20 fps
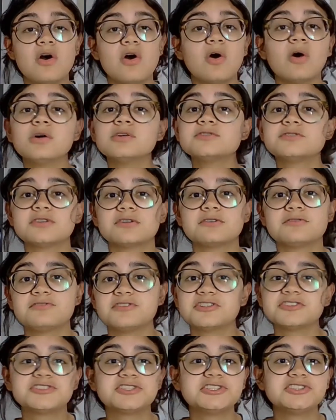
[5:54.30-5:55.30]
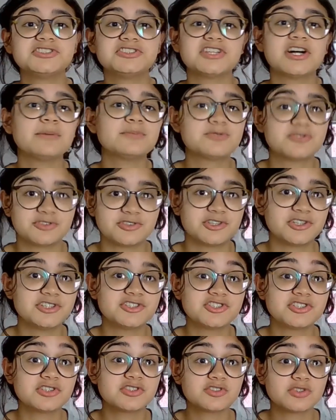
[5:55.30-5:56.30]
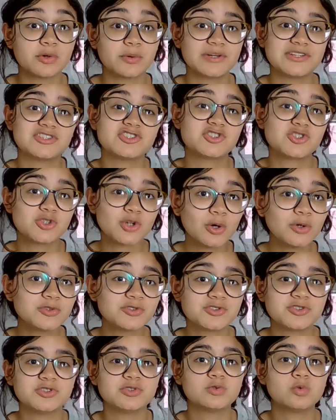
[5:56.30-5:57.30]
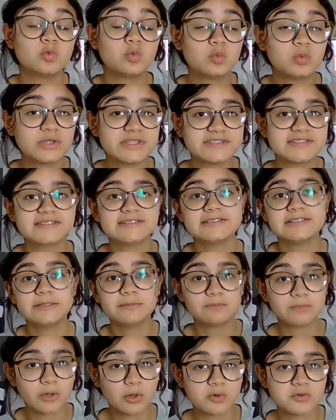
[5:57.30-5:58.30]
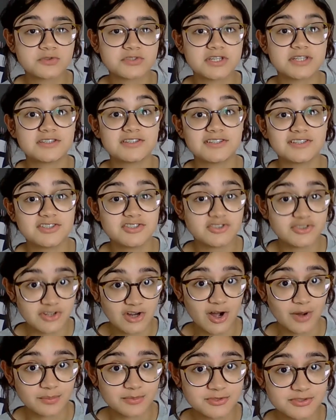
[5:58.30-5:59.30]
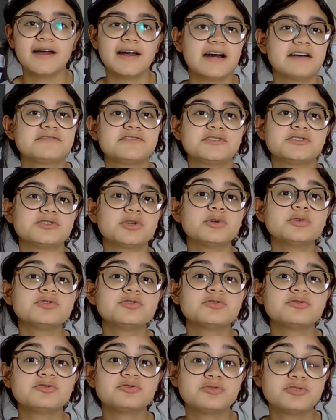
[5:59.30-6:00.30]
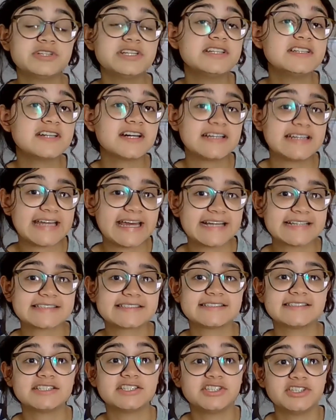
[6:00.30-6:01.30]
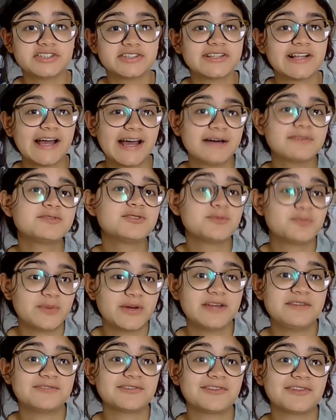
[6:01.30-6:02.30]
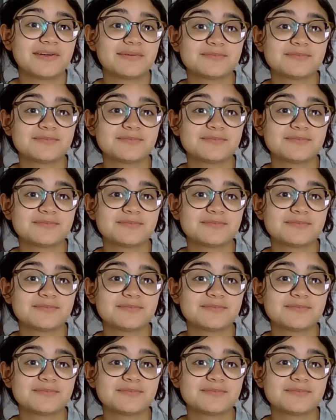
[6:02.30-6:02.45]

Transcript: Also, filter job search so it shows you recently posted jobs. After those free connects, you'll have to pay for them.